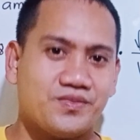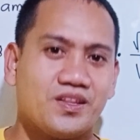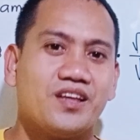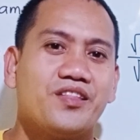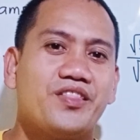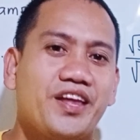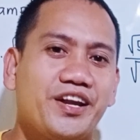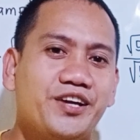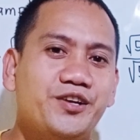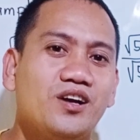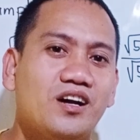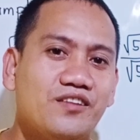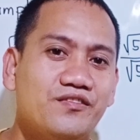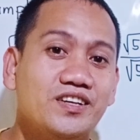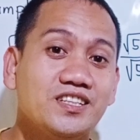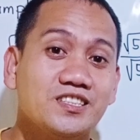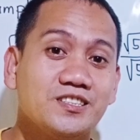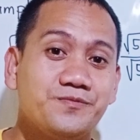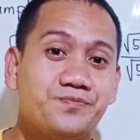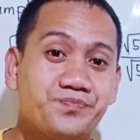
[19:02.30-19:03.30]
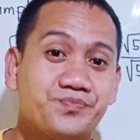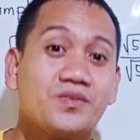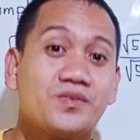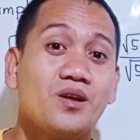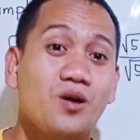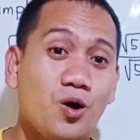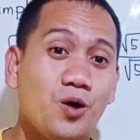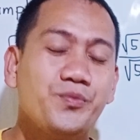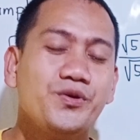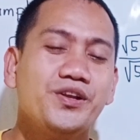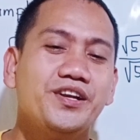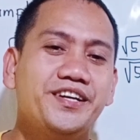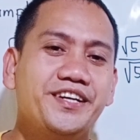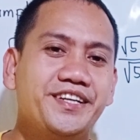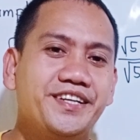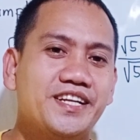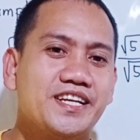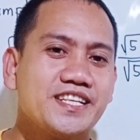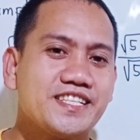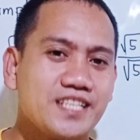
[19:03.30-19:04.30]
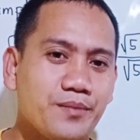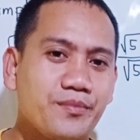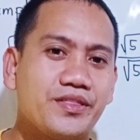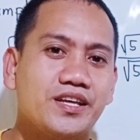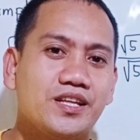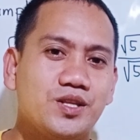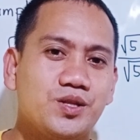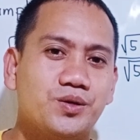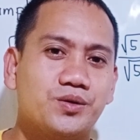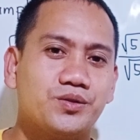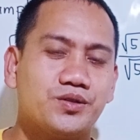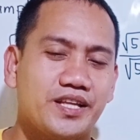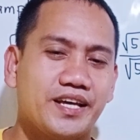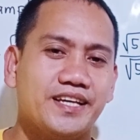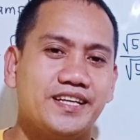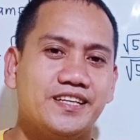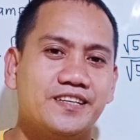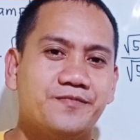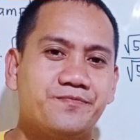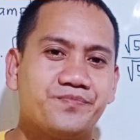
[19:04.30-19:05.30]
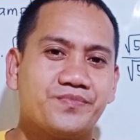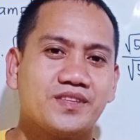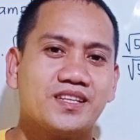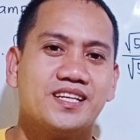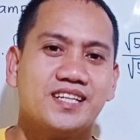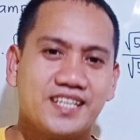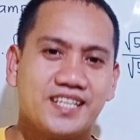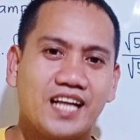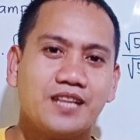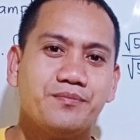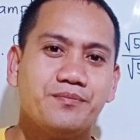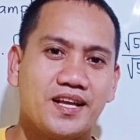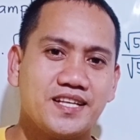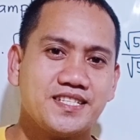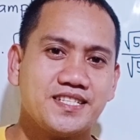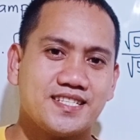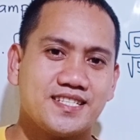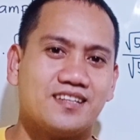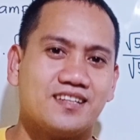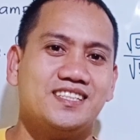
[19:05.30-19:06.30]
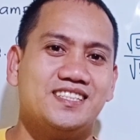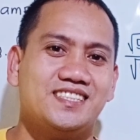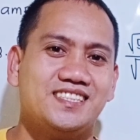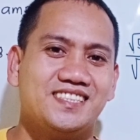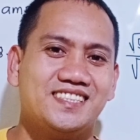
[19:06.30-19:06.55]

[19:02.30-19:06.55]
There you have it. Hope you learned something new today. God bless us all.